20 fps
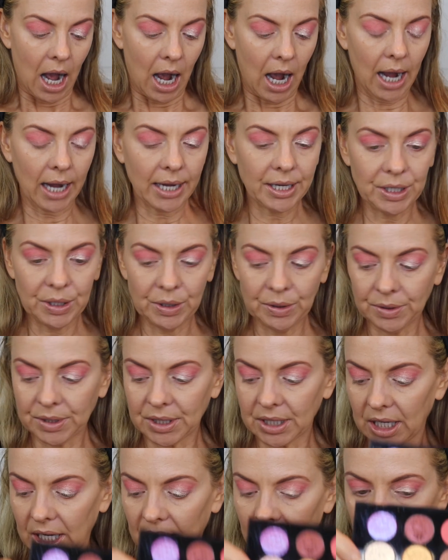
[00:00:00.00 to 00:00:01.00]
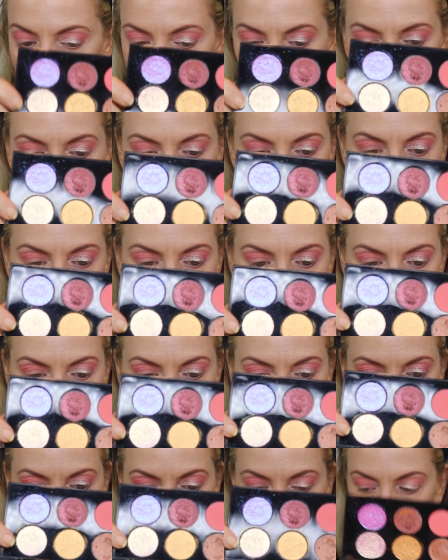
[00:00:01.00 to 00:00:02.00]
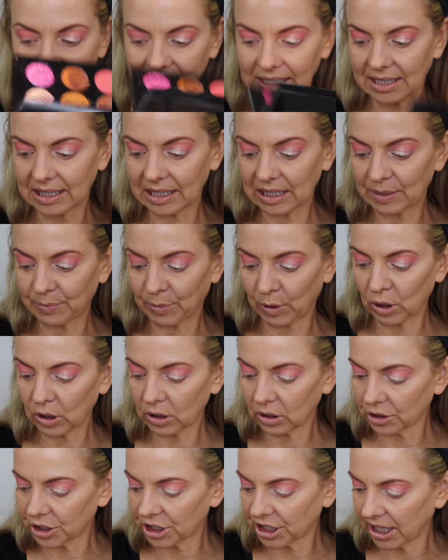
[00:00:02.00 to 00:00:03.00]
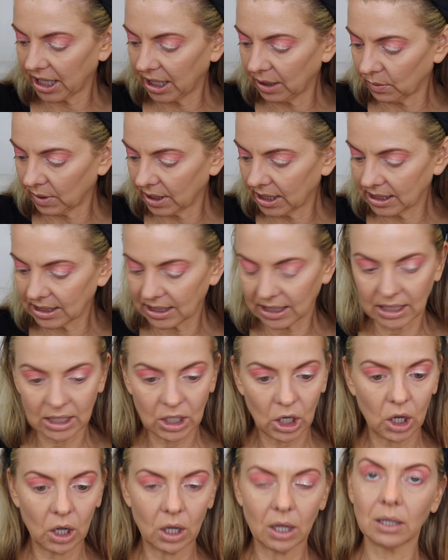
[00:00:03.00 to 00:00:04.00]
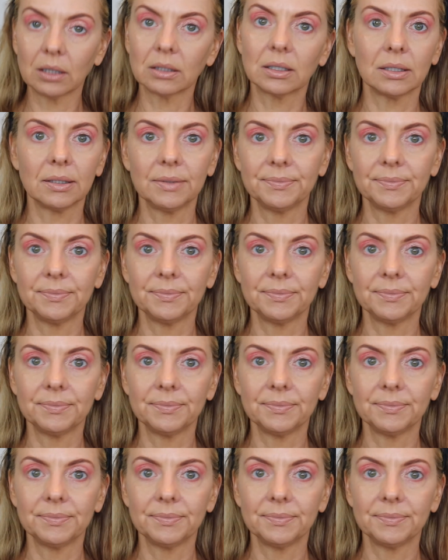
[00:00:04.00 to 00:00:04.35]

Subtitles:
I used this sparkle shade. What is it called?